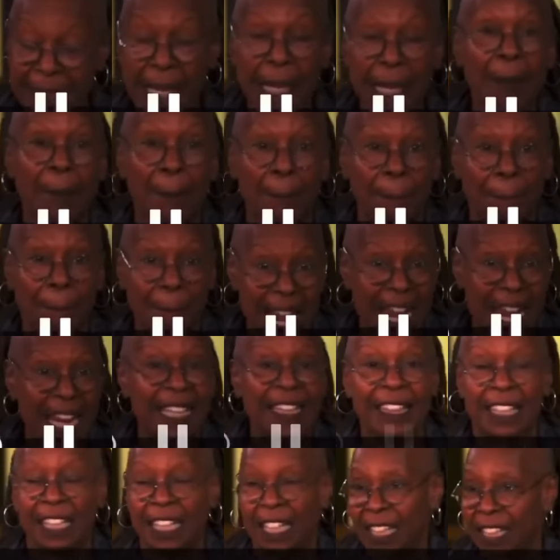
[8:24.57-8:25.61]
that
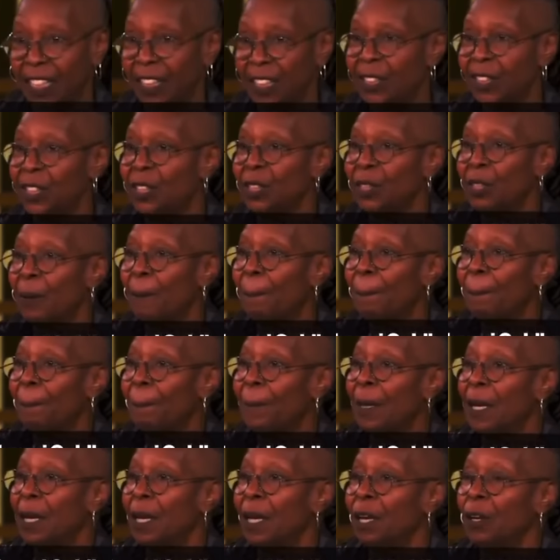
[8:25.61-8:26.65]
made these
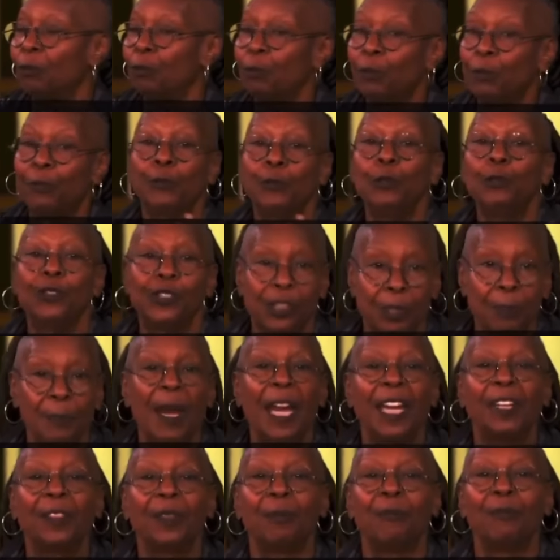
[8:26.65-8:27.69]
refused to
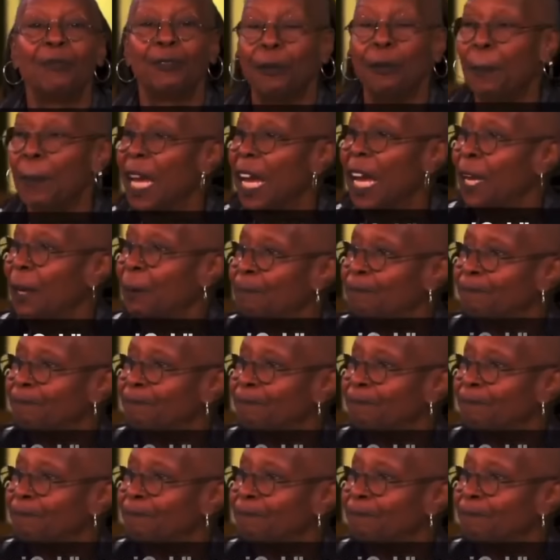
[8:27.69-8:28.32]
make them for me.